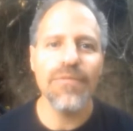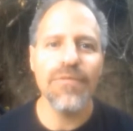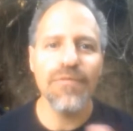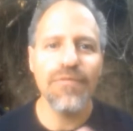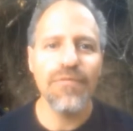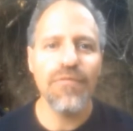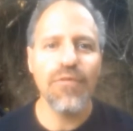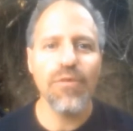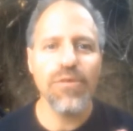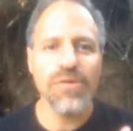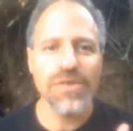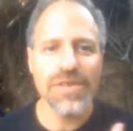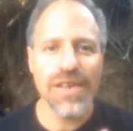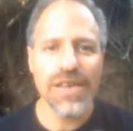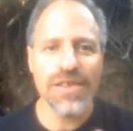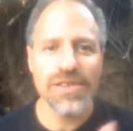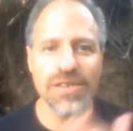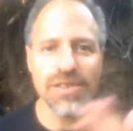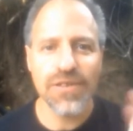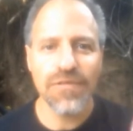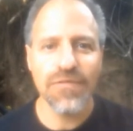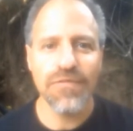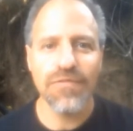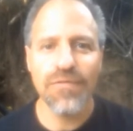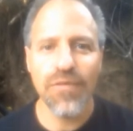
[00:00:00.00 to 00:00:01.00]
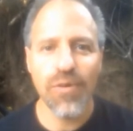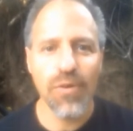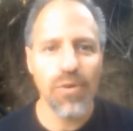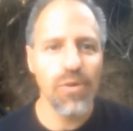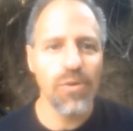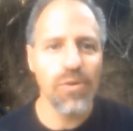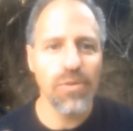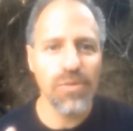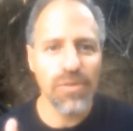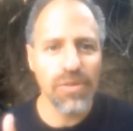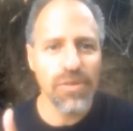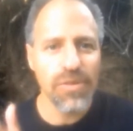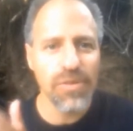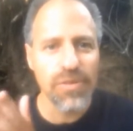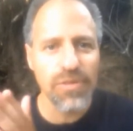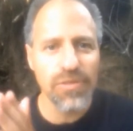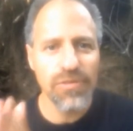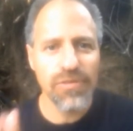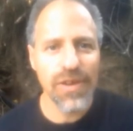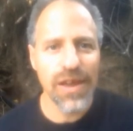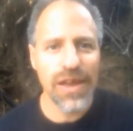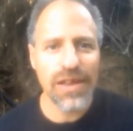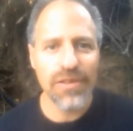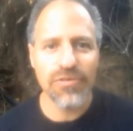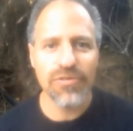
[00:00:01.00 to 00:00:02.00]
four sets of four
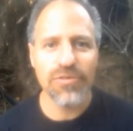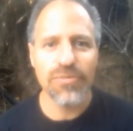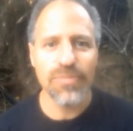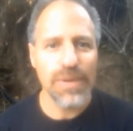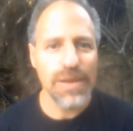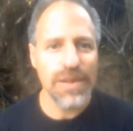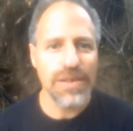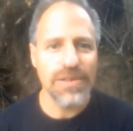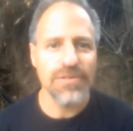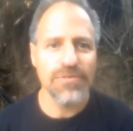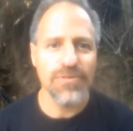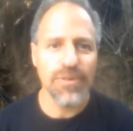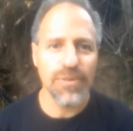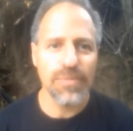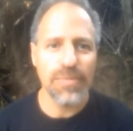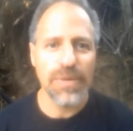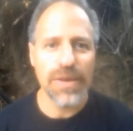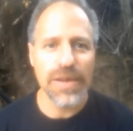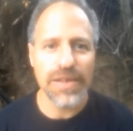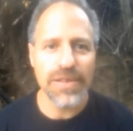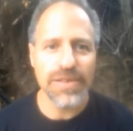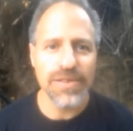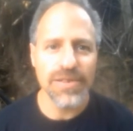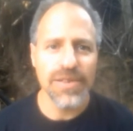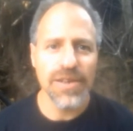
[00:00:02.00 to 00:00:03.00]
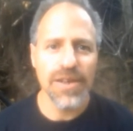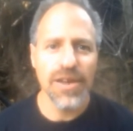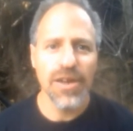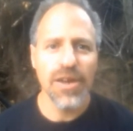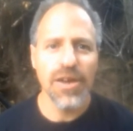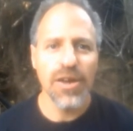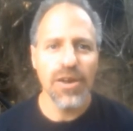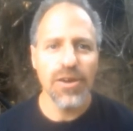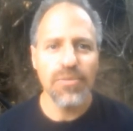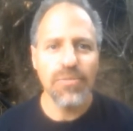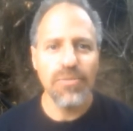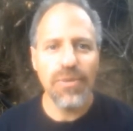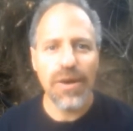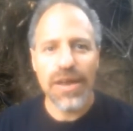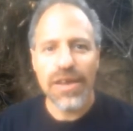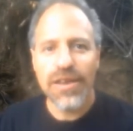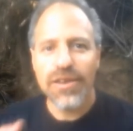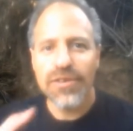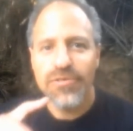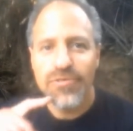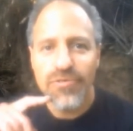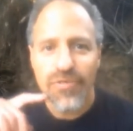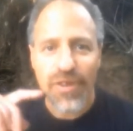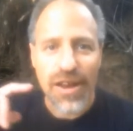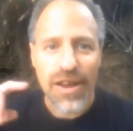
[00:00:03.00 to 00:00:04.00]
300 meter repeats where you'd
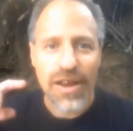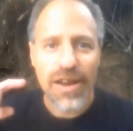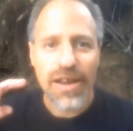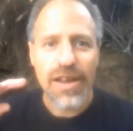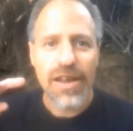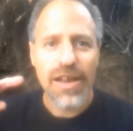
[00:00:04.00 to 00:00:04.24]
run